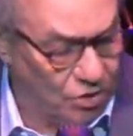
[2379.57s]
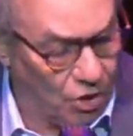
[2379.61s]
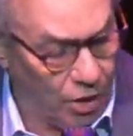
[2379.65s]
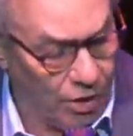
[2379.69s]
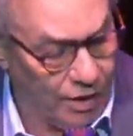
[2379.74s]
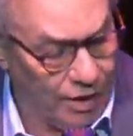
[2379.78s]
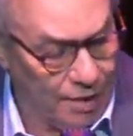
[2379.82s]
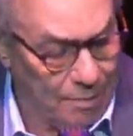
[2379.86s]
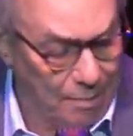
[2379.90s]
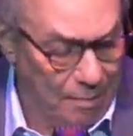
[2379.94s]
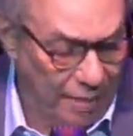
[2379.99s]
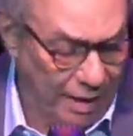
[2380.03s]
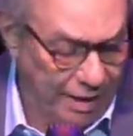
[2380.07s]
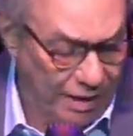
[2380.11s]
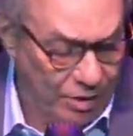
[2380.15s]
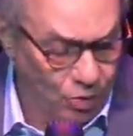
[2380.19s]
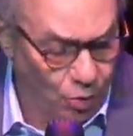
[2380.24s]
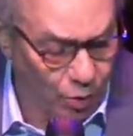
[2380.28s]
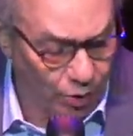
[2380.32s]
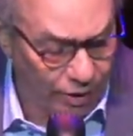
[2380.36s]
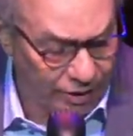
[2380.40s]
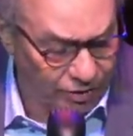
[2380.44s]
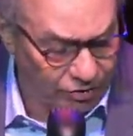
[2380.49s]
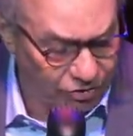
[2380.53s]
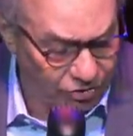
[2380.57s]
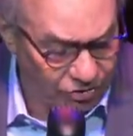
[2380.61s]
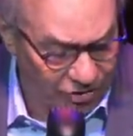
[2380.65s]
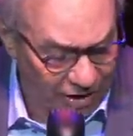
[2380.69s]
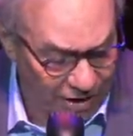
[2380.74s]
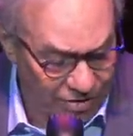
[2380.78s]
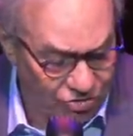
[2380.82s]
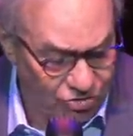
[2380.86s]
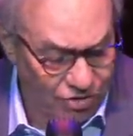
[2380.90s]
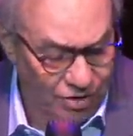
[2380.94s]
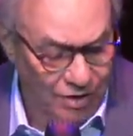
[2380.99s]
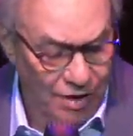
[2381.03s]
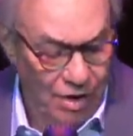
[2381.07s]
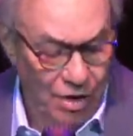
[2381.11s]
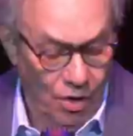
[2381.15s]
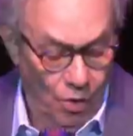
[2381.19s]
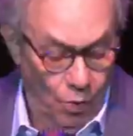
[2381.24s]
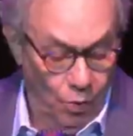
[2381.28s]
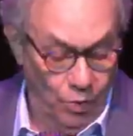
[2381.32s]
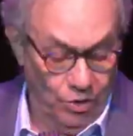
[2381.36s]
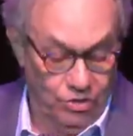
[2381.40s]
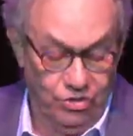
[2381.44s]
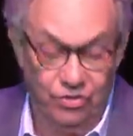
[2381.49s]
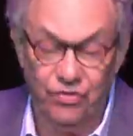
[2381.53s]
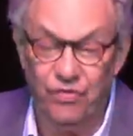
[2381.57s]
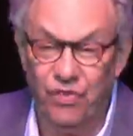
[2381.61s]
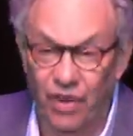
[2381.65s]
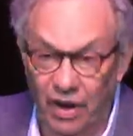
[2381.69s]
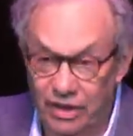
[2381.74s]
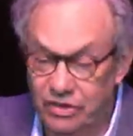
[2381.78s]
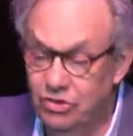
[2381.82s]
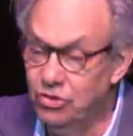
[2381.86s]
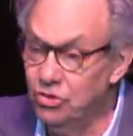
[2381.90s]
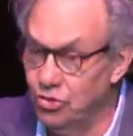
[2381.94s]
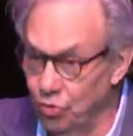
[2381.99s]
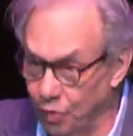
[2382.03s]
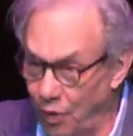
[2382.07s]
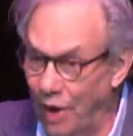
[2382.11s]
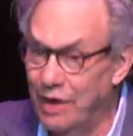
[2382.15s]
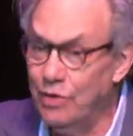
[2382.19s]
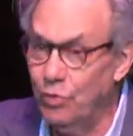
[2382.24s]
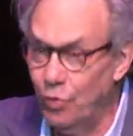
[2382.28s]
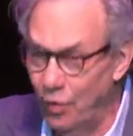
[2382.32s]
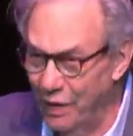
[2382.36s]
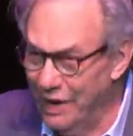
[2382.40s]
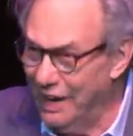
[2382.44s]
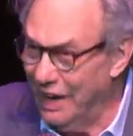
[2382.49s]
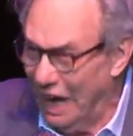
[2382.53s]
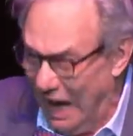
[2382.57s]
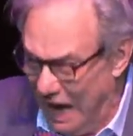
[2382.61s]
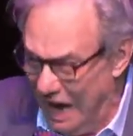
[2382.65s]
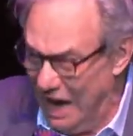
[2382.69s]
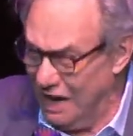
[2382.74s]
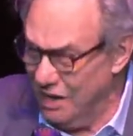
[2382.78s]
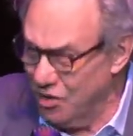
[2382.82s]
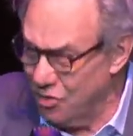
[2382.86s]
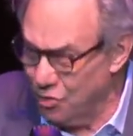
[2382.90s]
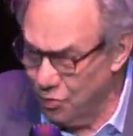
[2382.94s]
dark money organization which funds right-wing hate